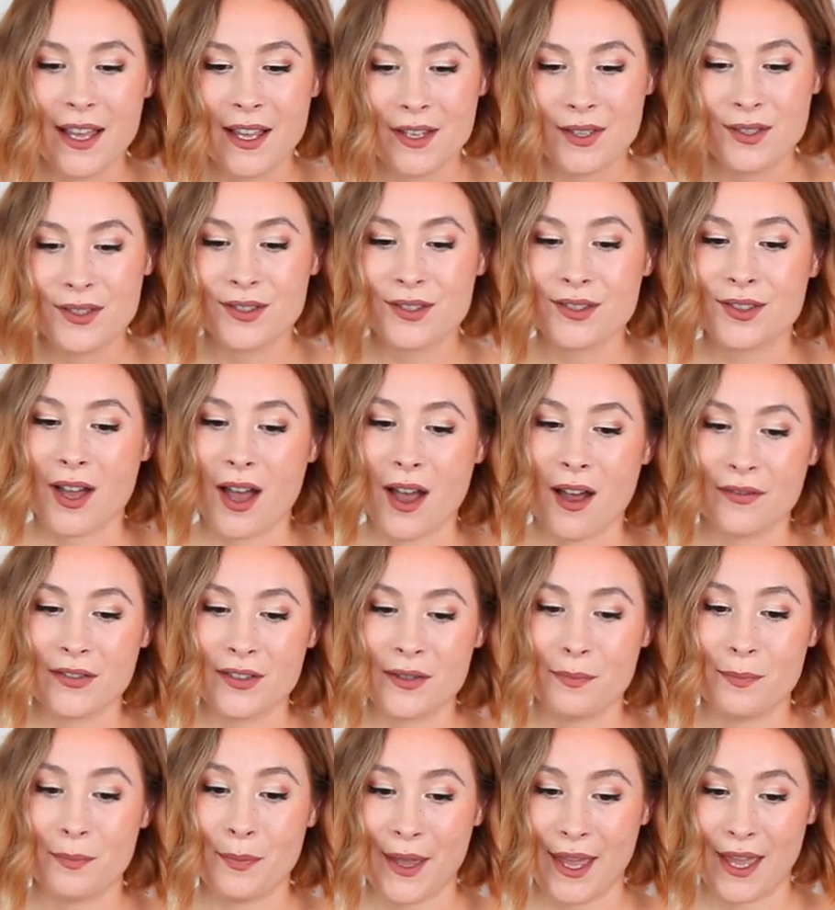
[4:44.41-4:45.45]

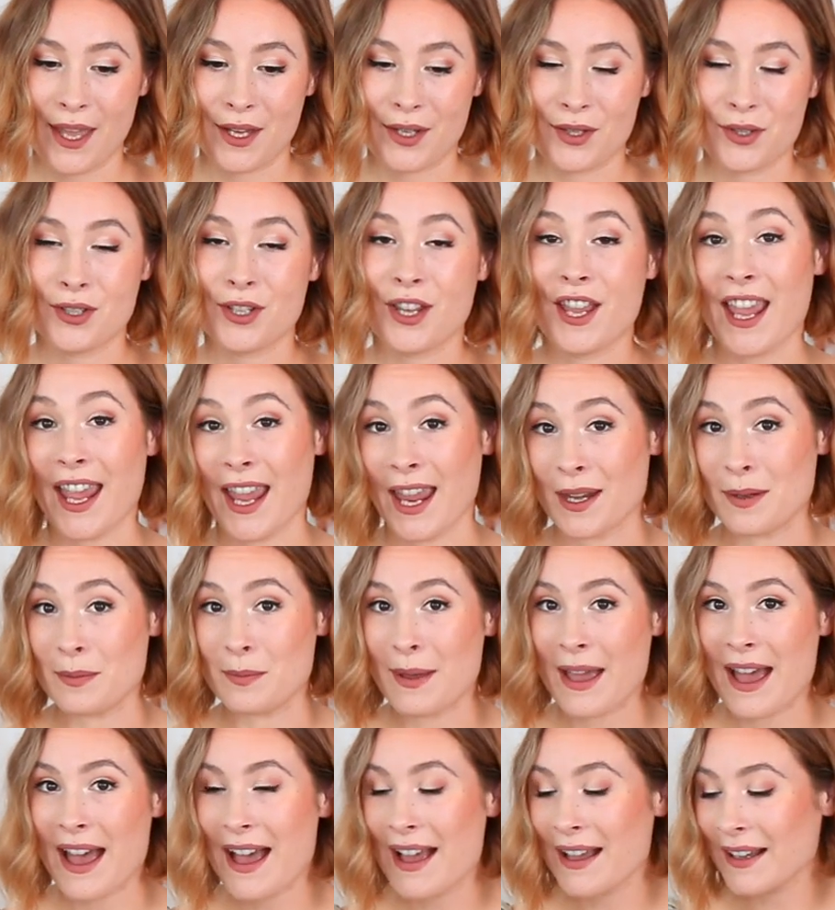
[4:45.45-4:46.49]
soft beige
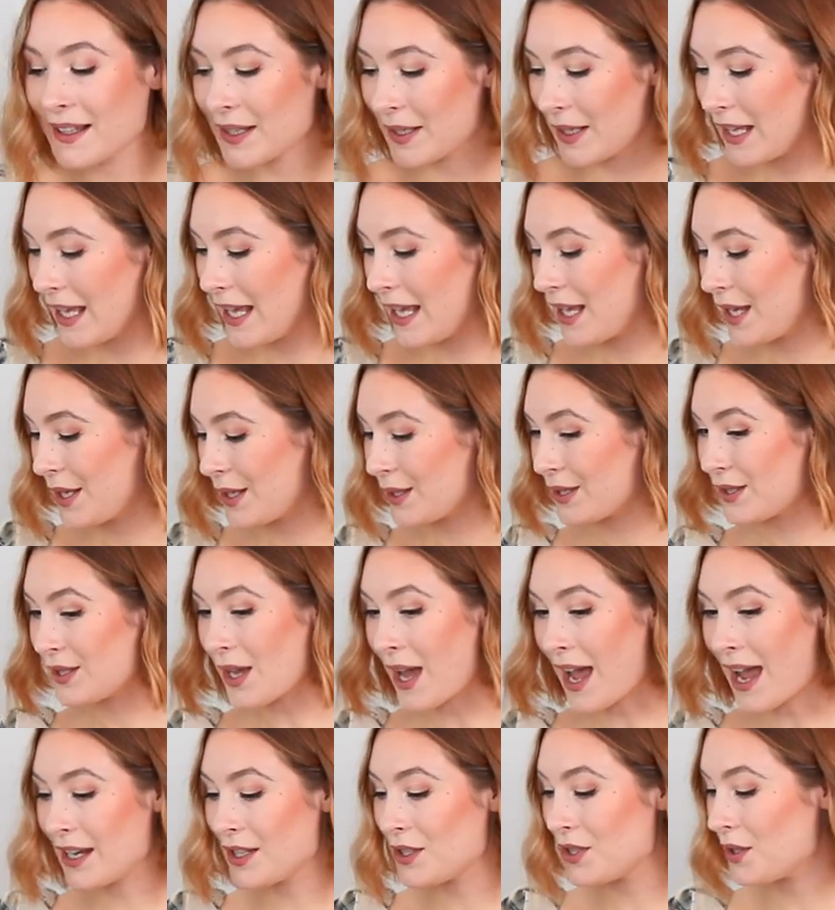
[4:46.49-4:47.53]
handbag. So
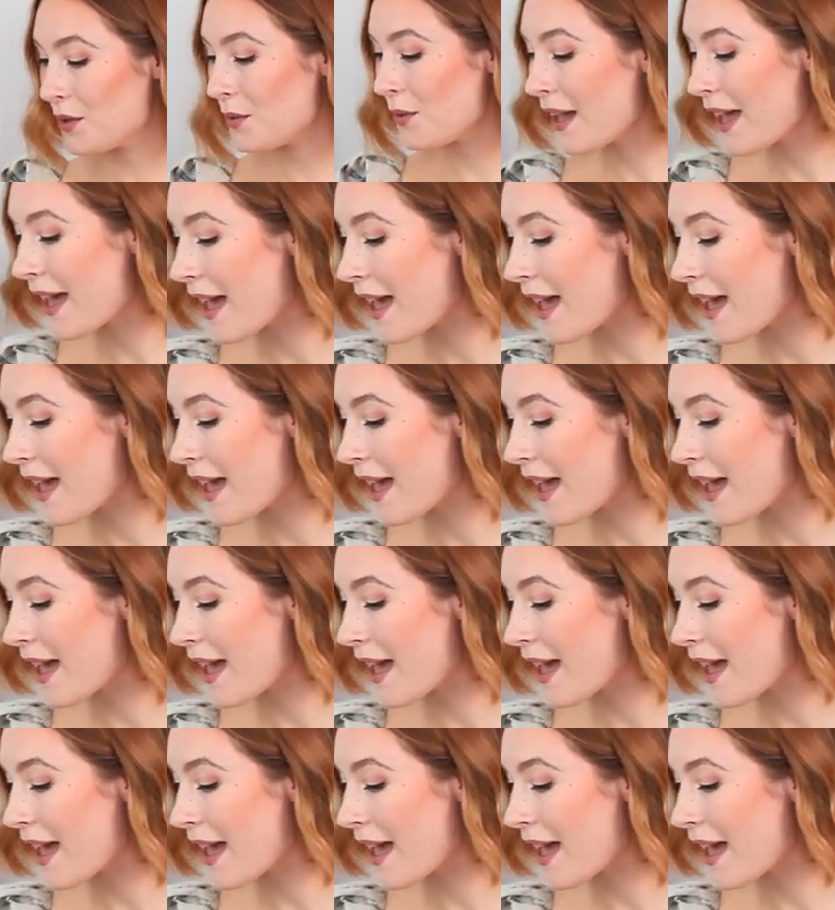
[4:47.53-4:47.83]
I do